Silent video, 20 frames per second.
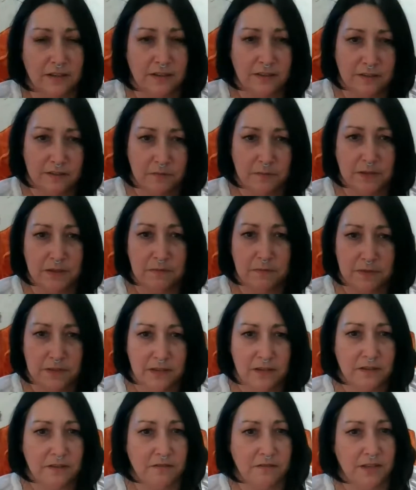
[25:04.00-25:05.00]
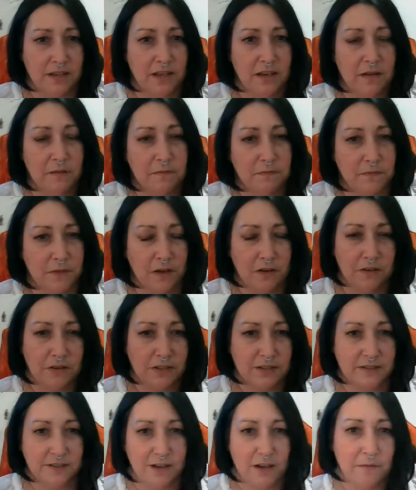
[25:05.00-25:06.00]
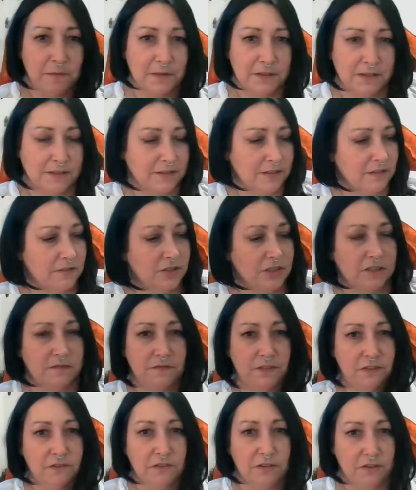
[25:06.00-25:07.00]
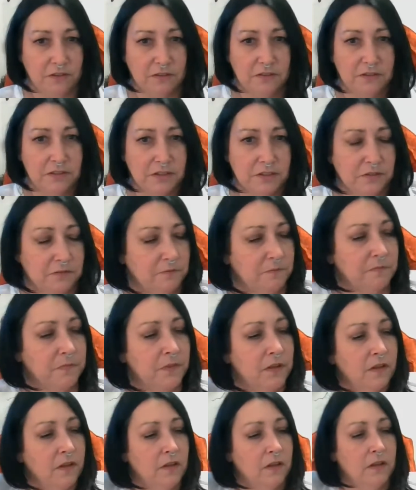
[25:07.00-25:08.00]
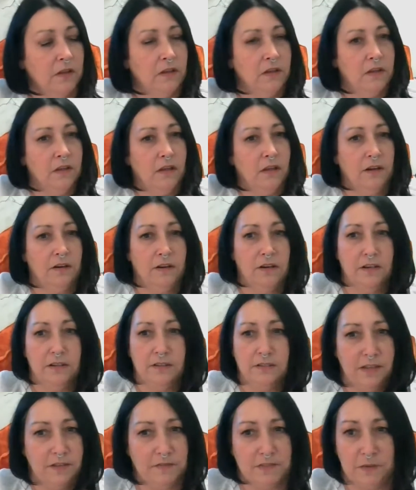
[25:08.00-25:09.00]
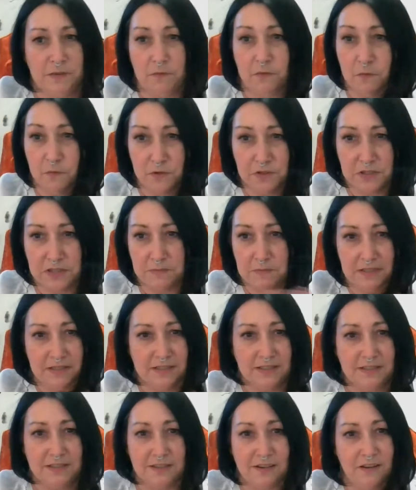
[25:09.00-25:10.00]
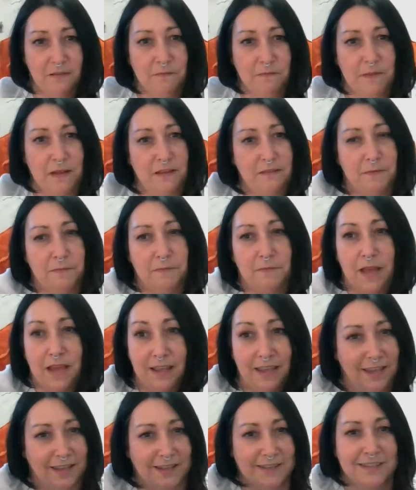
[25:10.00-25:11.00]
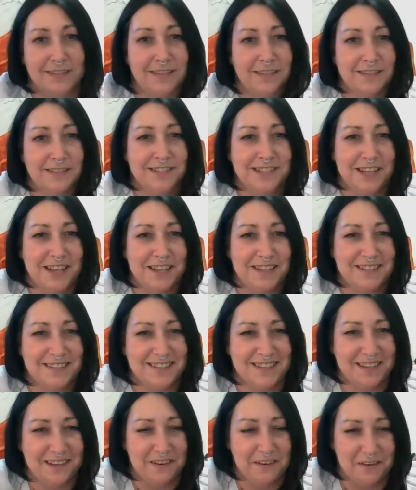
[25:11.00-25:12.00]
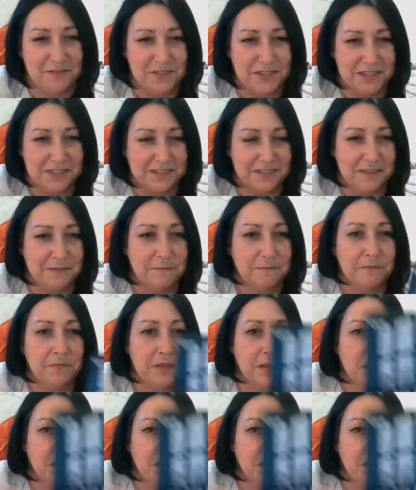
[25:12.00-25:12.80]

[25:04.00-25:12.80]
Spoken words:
a little bit, but other than that, I'm not going to stop unless I just feel called to, or if someone wants me to stop. But I can see the chat now, obviously.